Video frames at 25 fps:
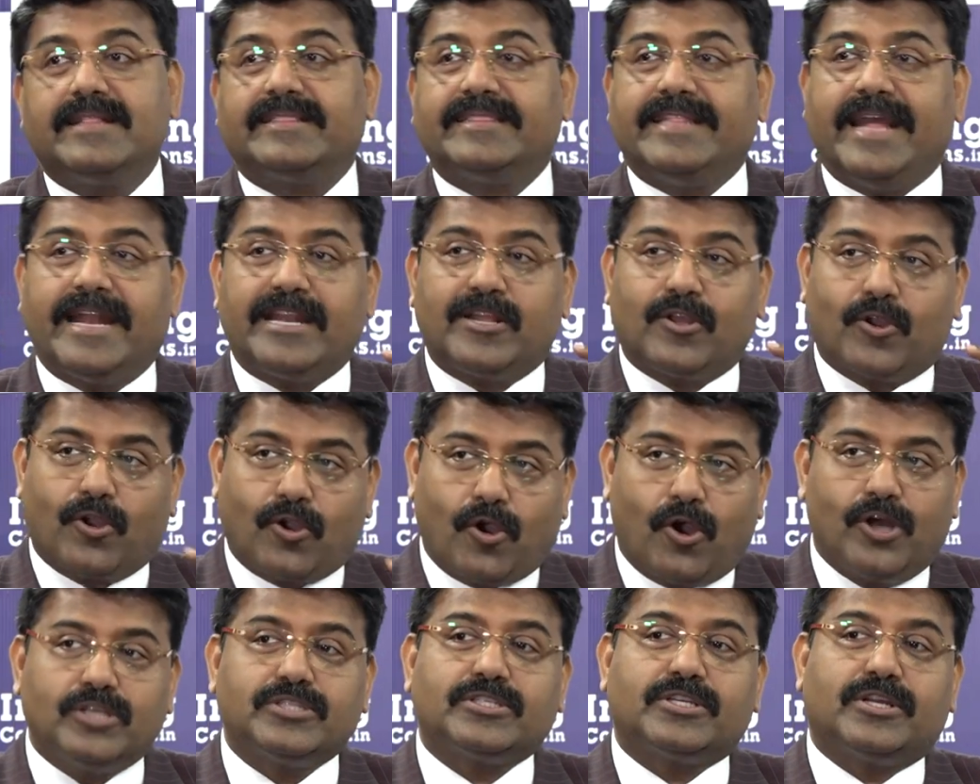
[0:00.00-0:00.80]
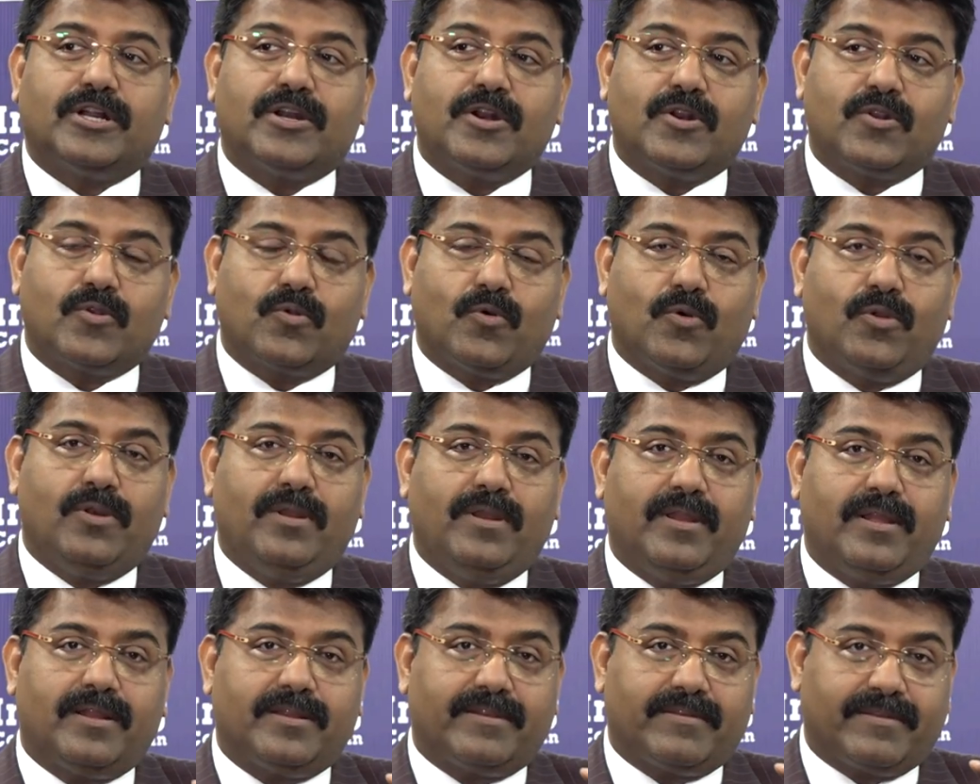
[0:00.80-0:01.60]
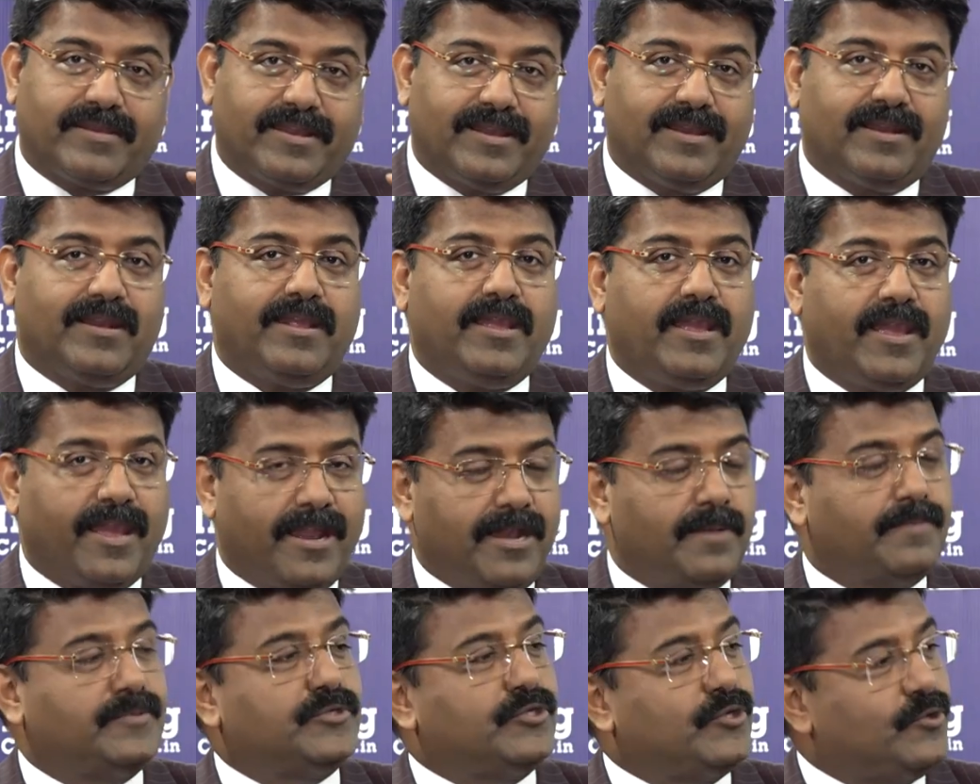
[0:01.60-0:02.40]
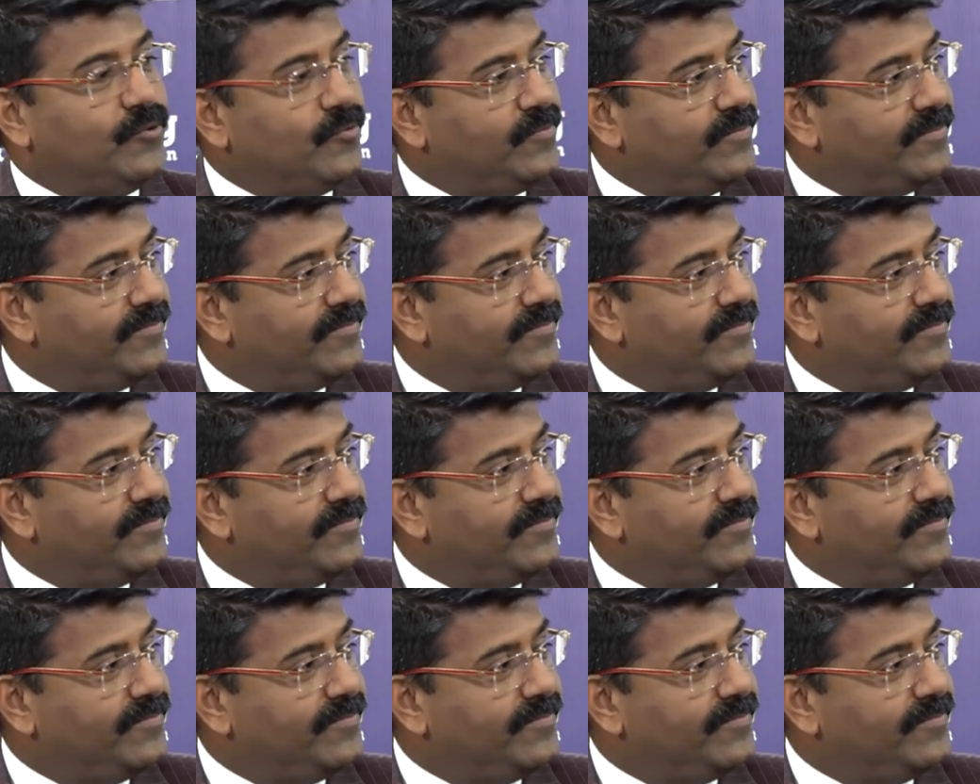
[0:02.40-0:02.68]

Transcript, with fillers: that cost control really helps you?